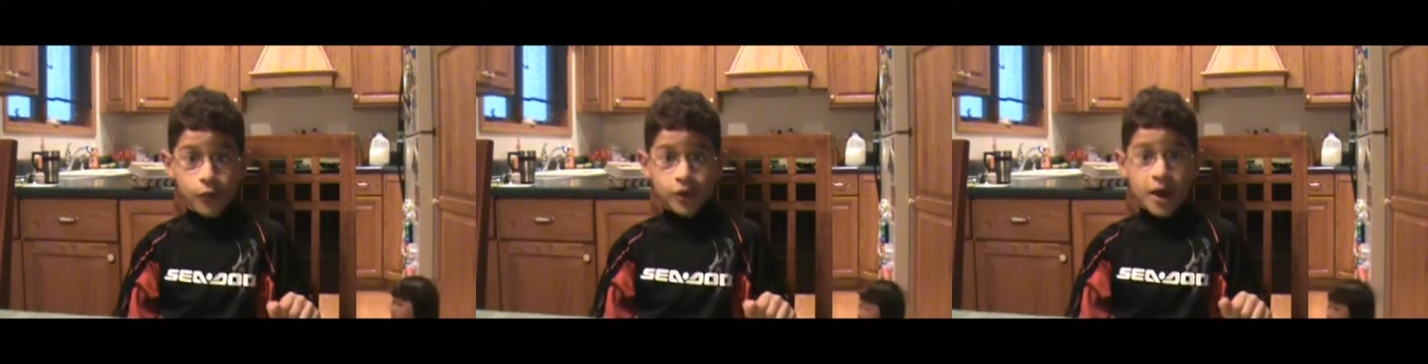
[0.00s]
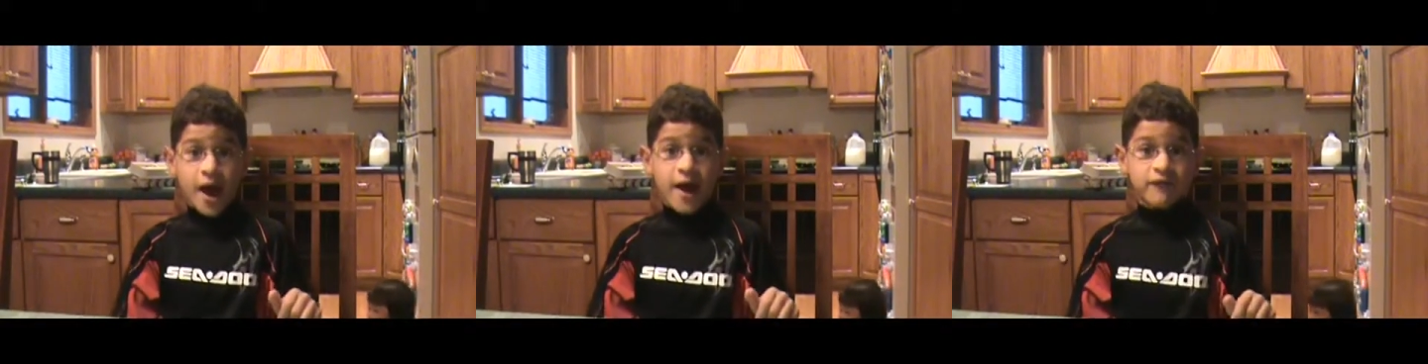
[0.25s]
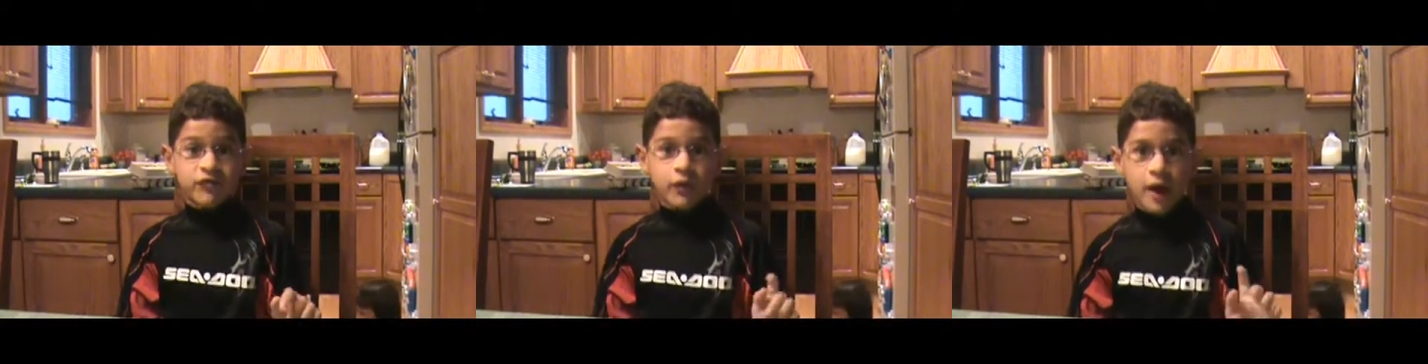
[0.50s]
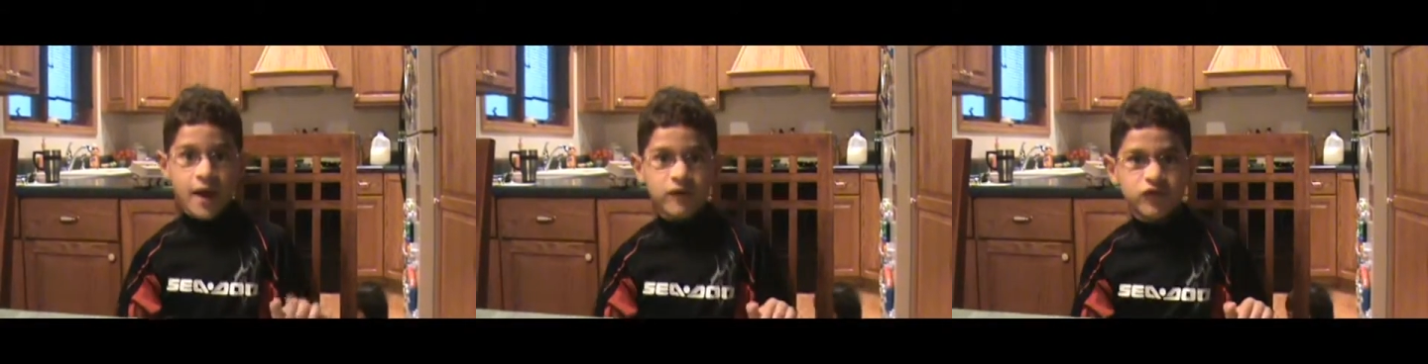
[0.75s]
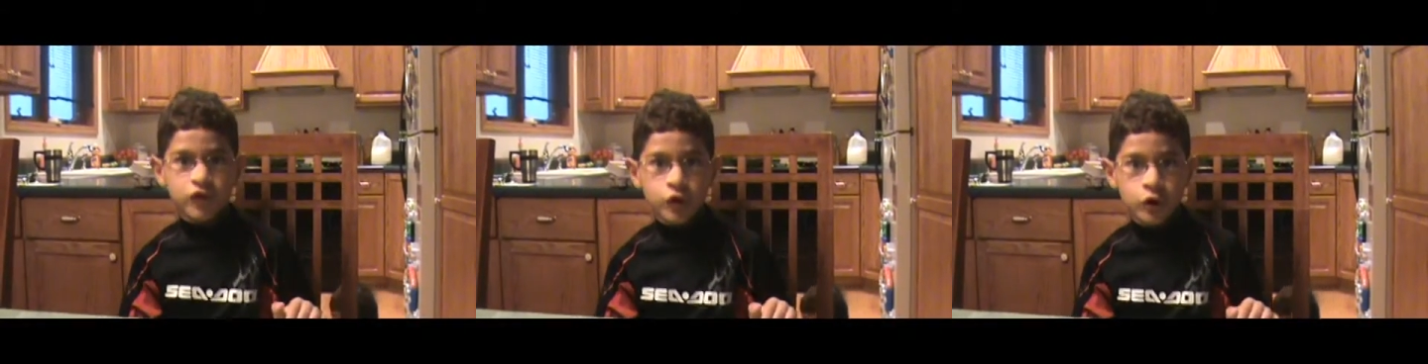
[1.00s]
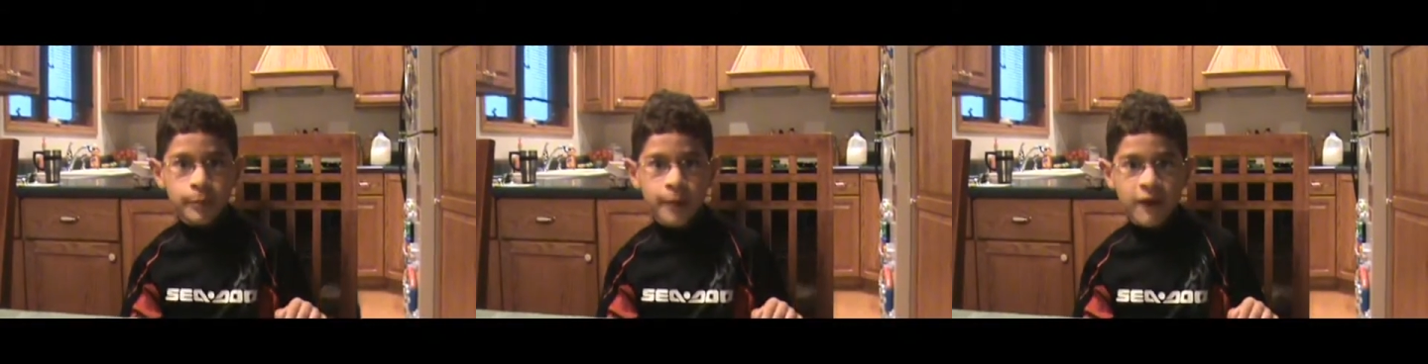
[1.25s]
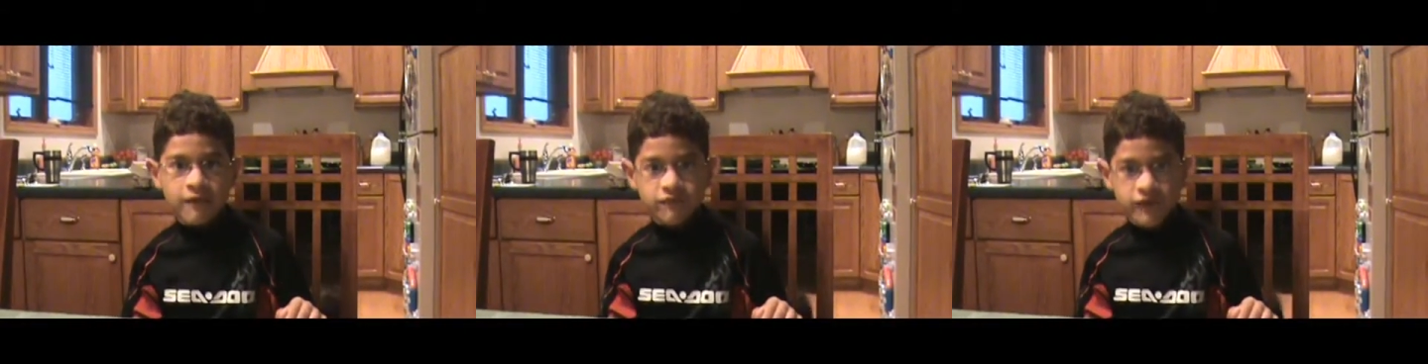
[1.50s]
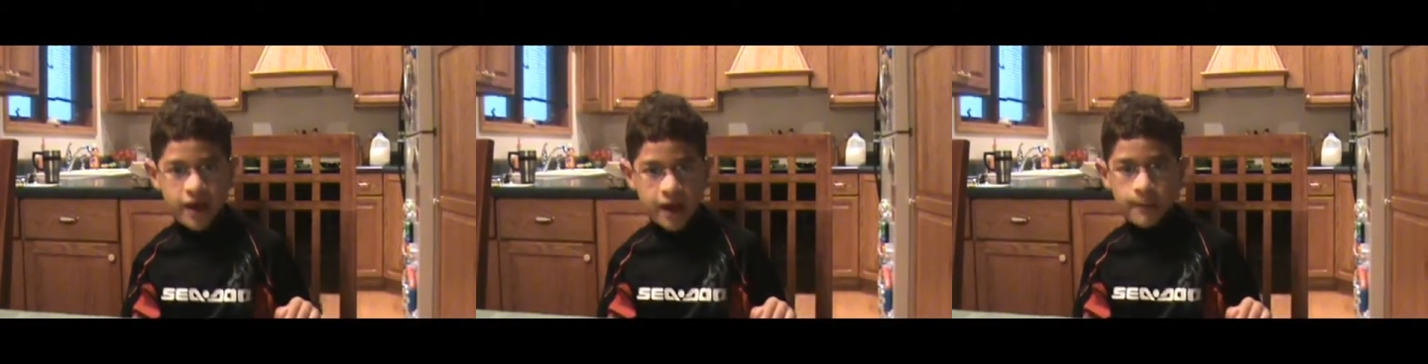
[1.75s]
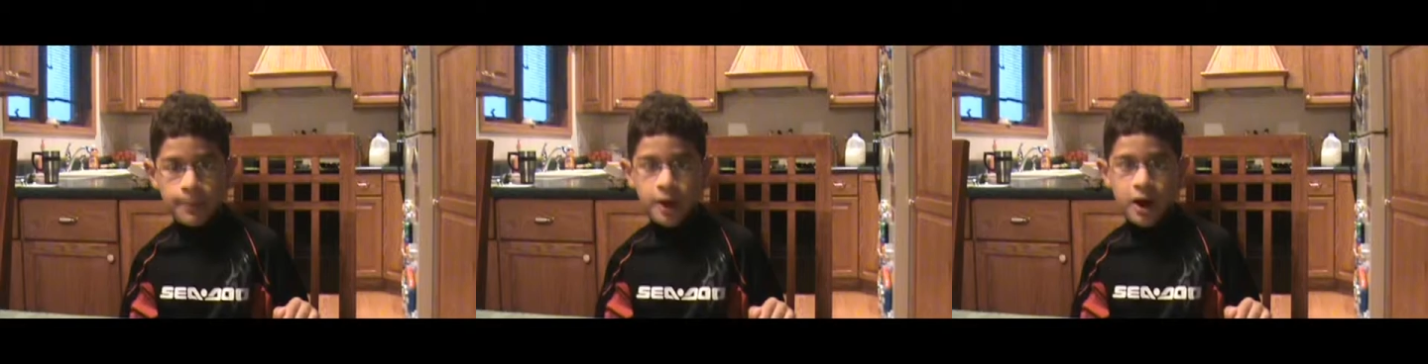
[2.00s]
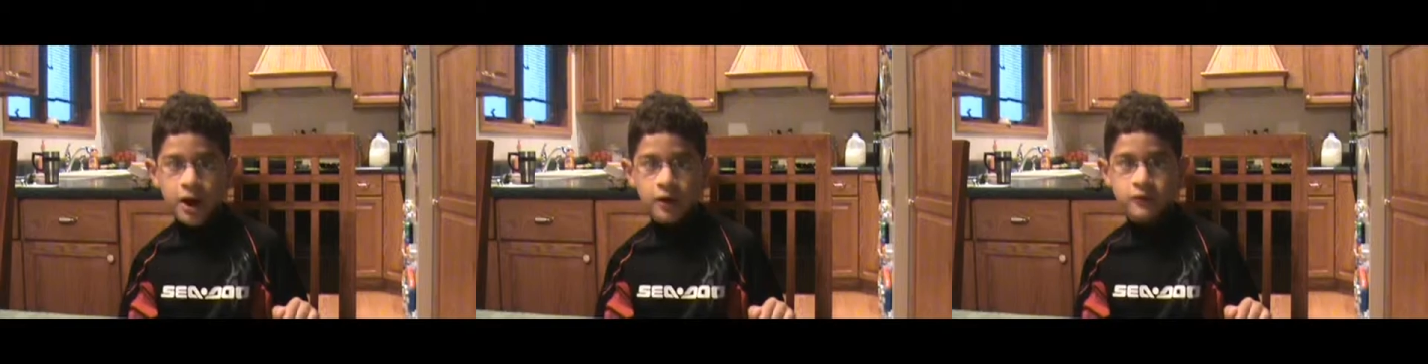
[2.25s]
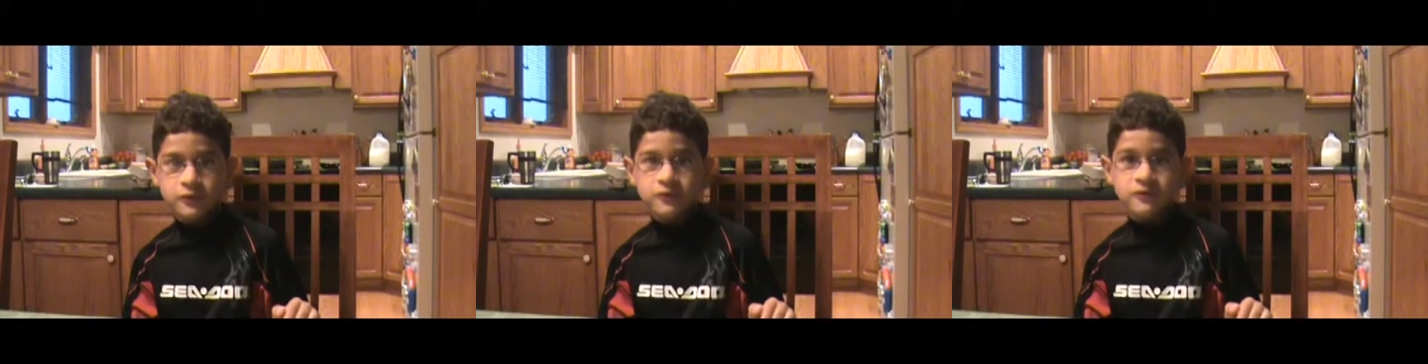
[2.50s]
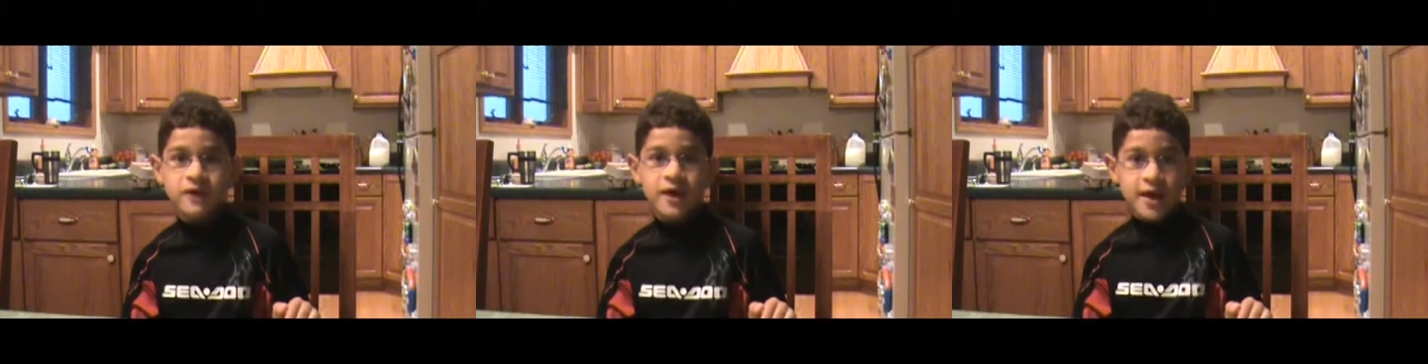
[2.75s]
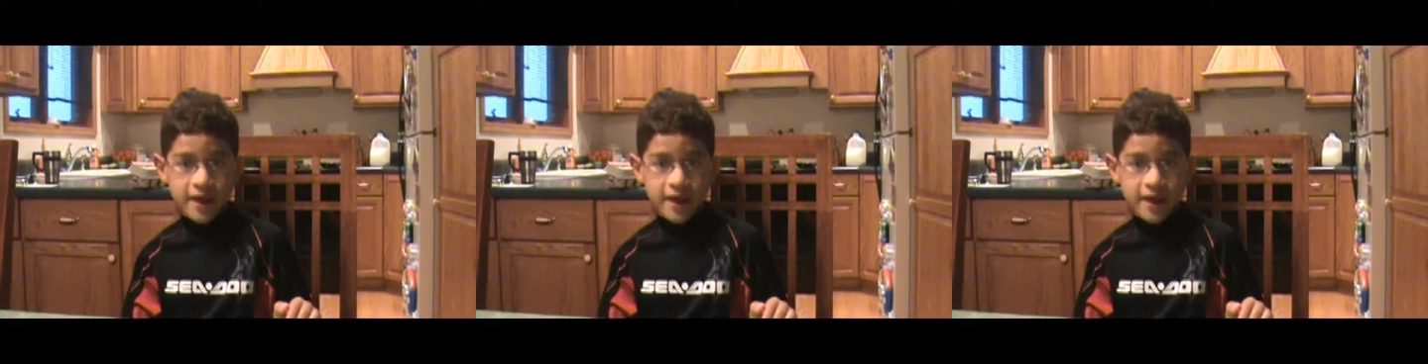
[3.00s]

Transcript: have you ever heard about vampires?